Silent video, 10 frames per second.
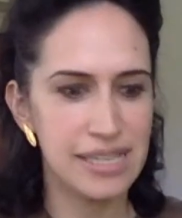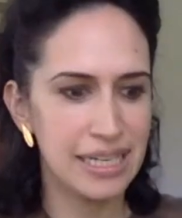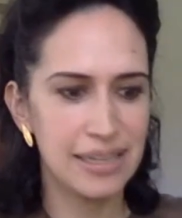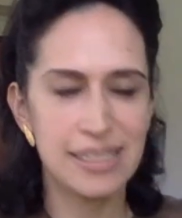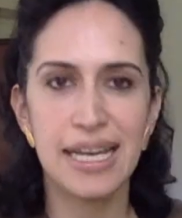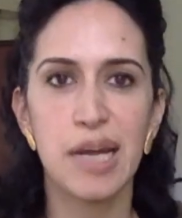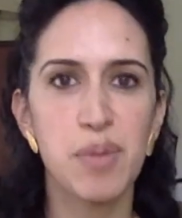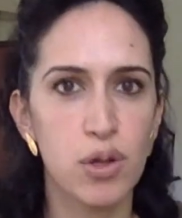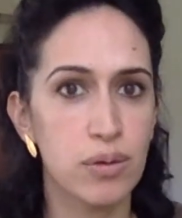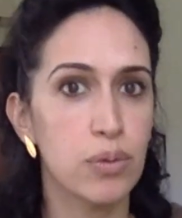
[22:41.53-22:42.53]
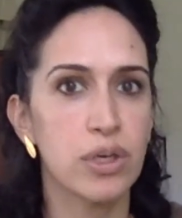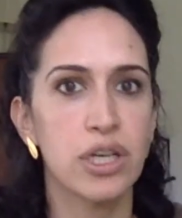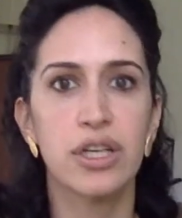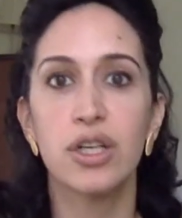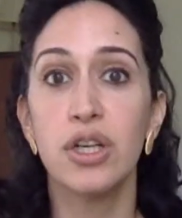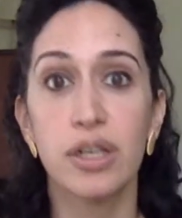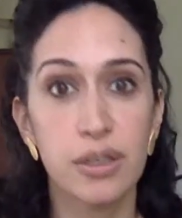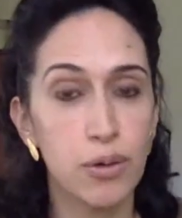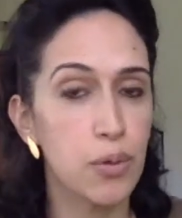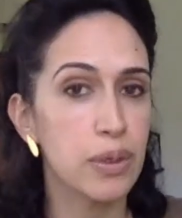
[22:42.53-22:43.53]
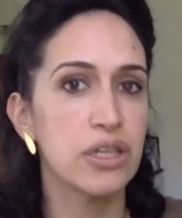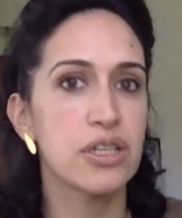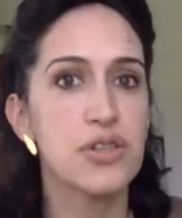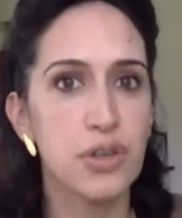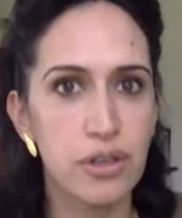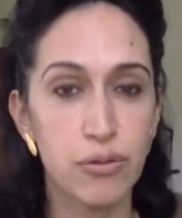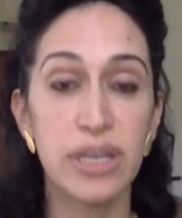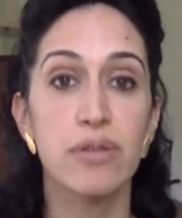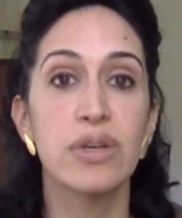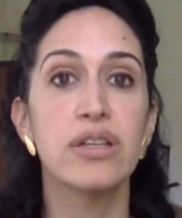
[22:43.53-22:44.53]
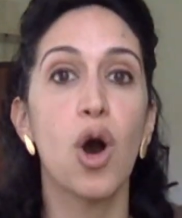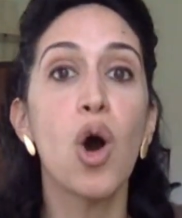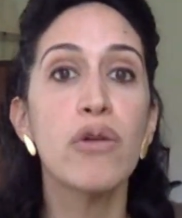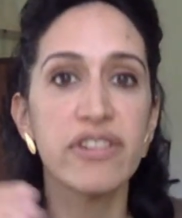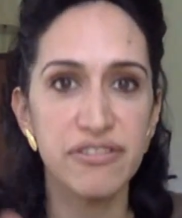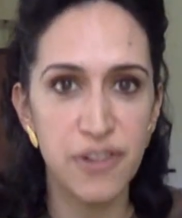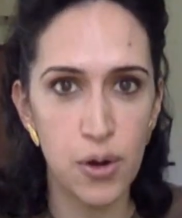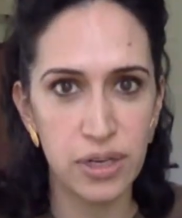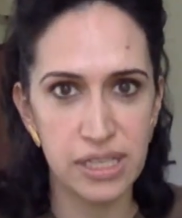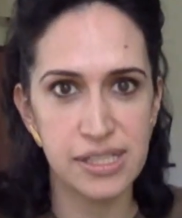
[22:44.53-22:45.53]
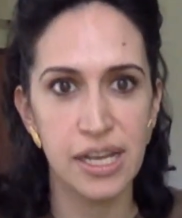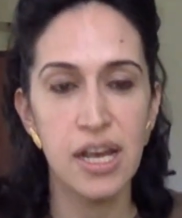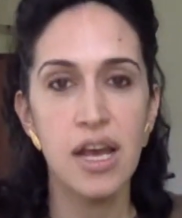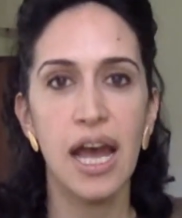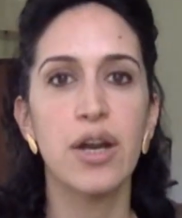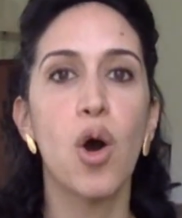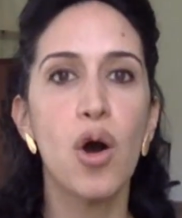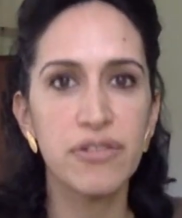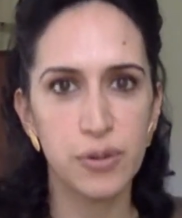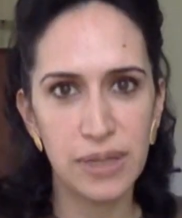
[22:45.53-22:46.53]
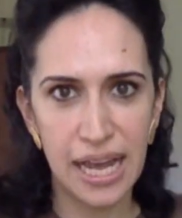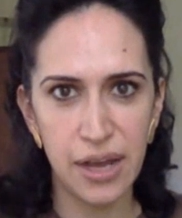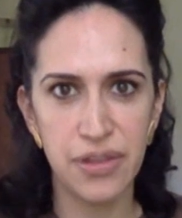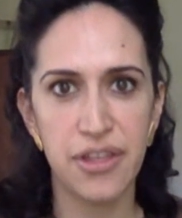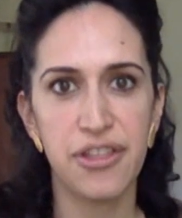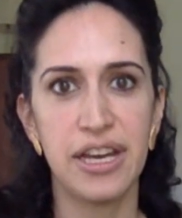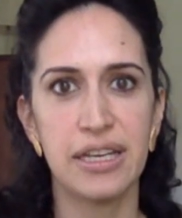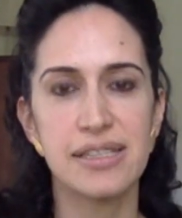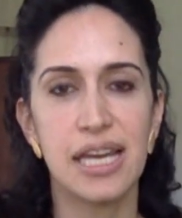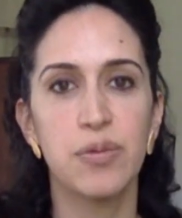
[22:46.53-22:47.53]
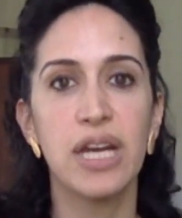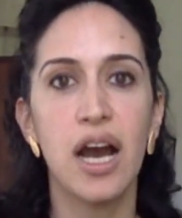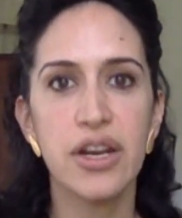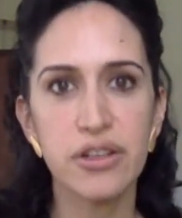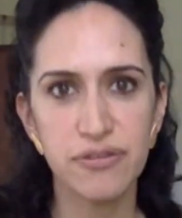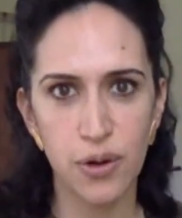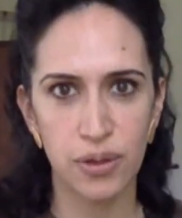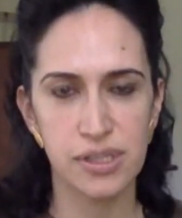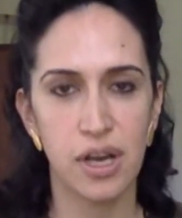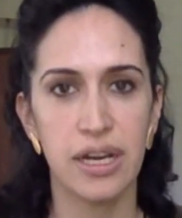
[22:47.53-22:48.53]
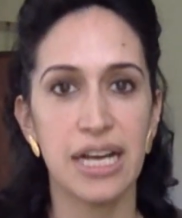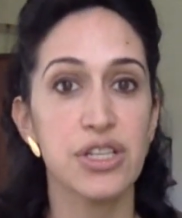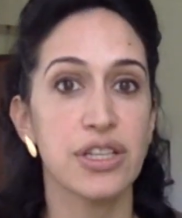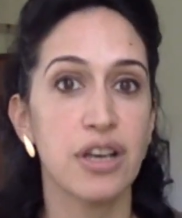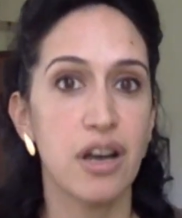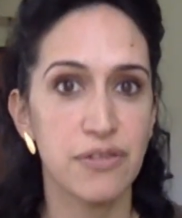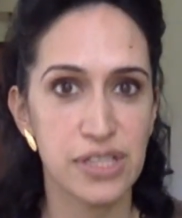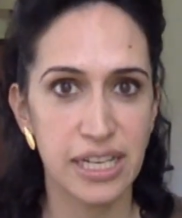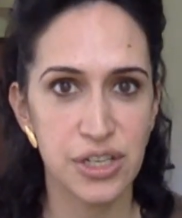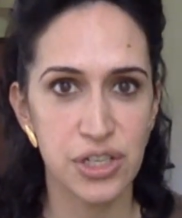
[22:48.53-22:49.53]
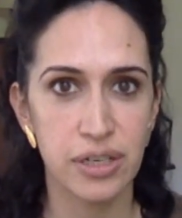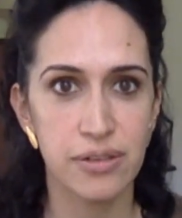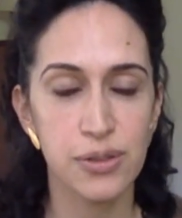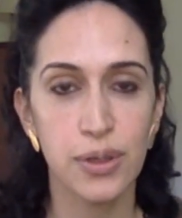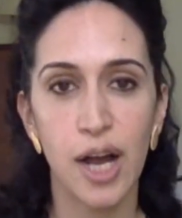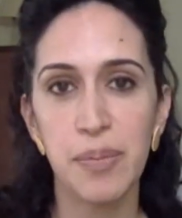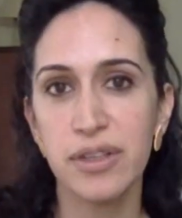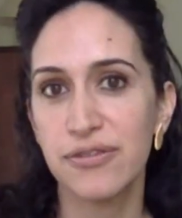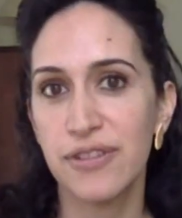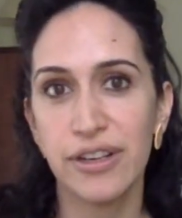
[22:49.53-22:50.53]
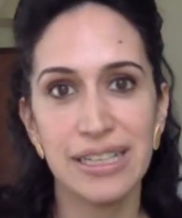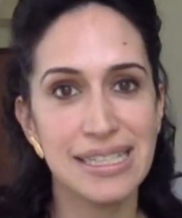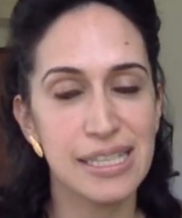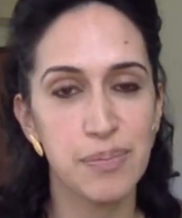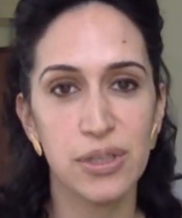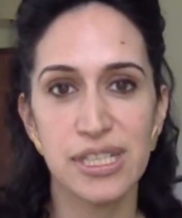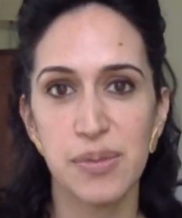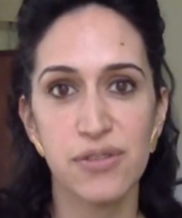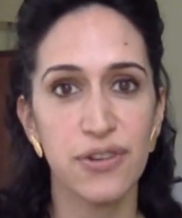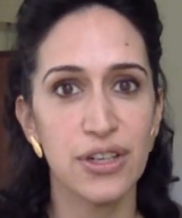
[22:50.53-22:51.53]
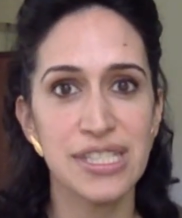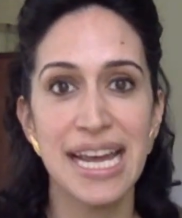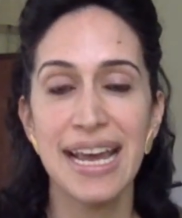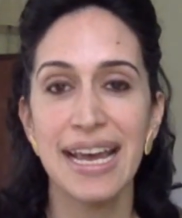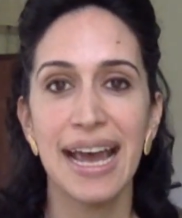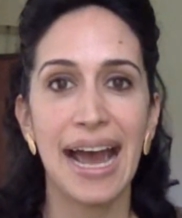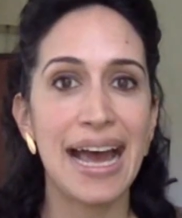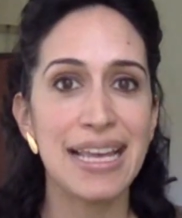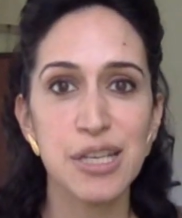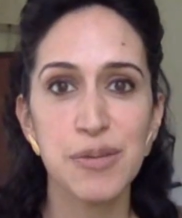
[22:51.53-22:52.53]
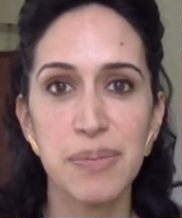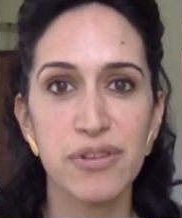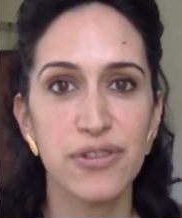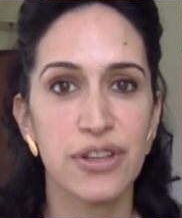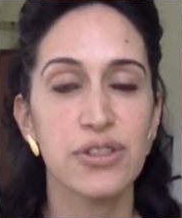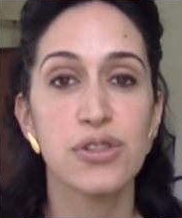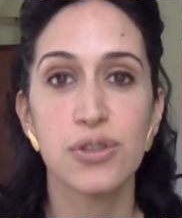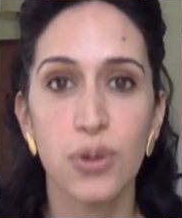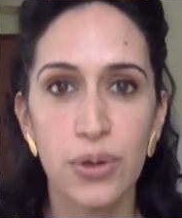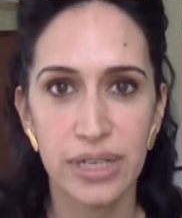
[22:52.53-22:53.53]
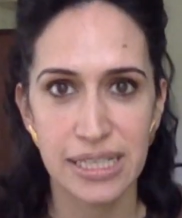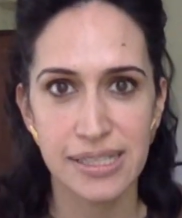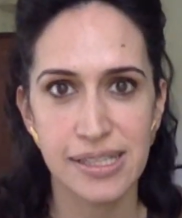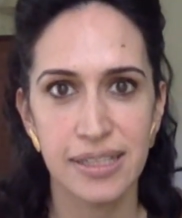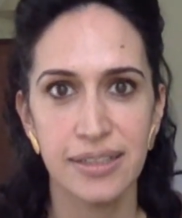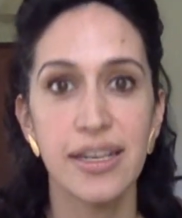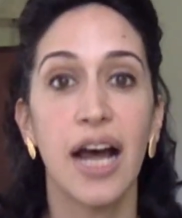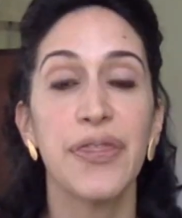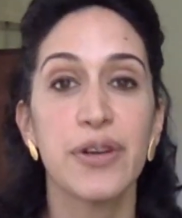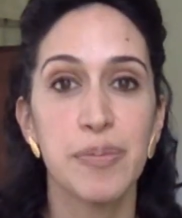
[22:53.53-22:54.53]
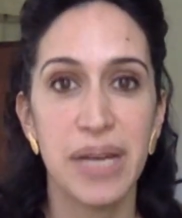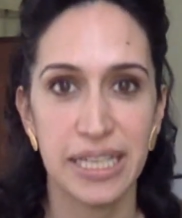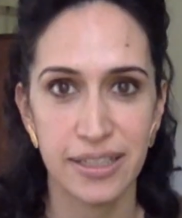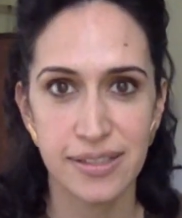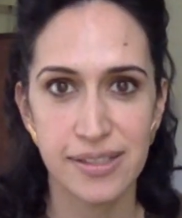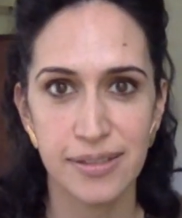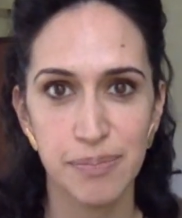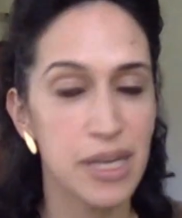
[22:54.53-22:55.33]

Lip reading: setting the table or what we're going to cook, what we're going to serve. We over-focus and over-rely on the things, and we under-focus on actually the conversation. So a couple of very simple tips. First, ask people for their stories, not their opinions.